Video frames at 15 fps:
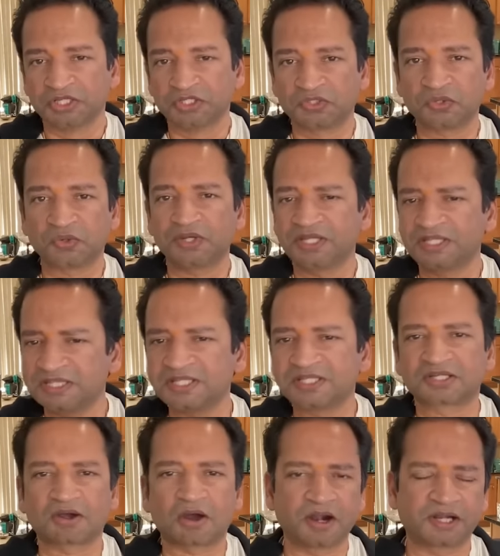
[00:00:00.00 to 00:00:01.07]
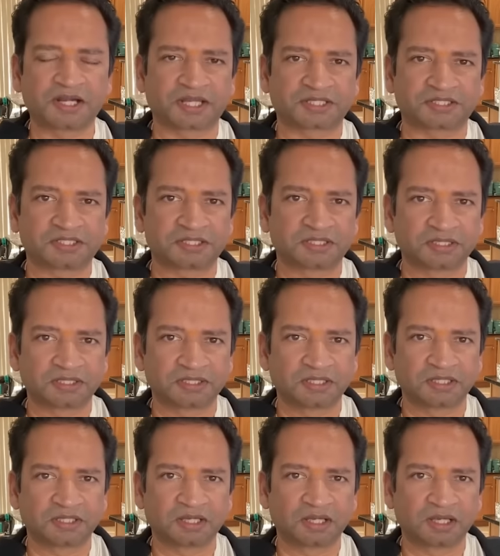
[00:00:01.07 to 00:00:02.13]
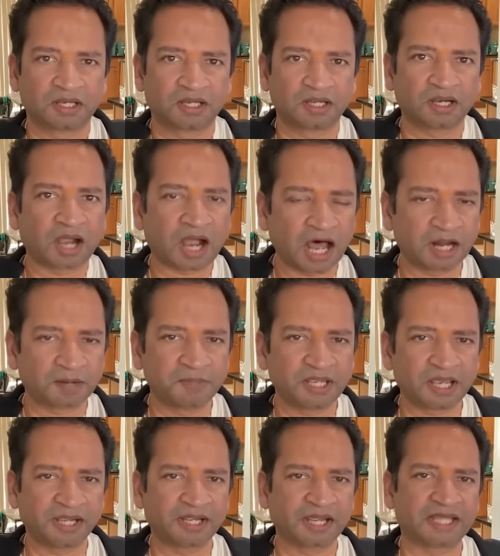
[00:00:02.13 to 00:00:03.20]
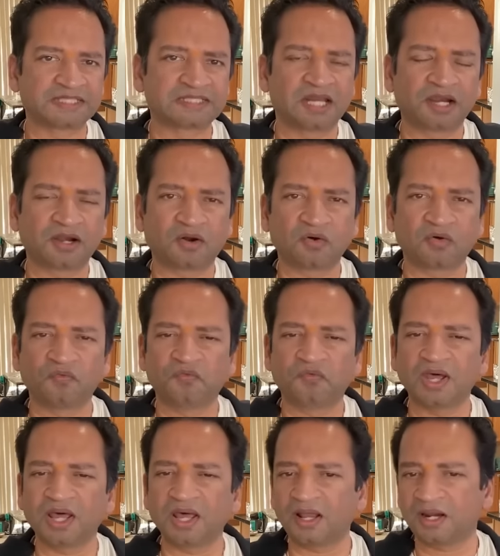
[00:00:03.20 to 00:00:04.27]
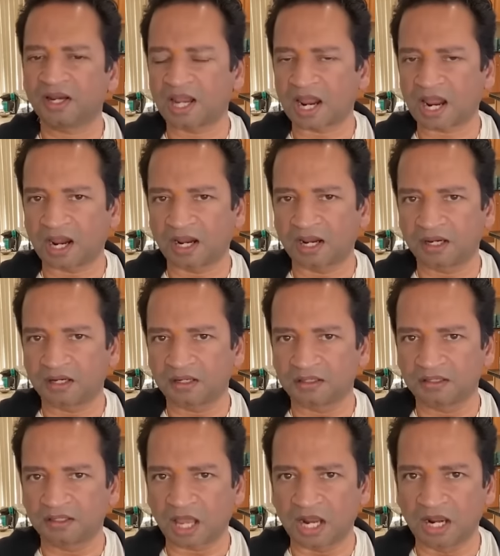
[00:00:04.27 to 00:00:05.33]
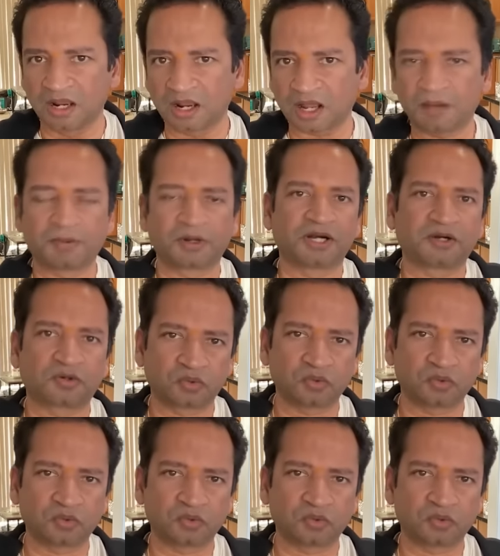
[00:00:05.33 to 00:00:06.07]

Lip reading: So in this context, RBI has laid out very elaborate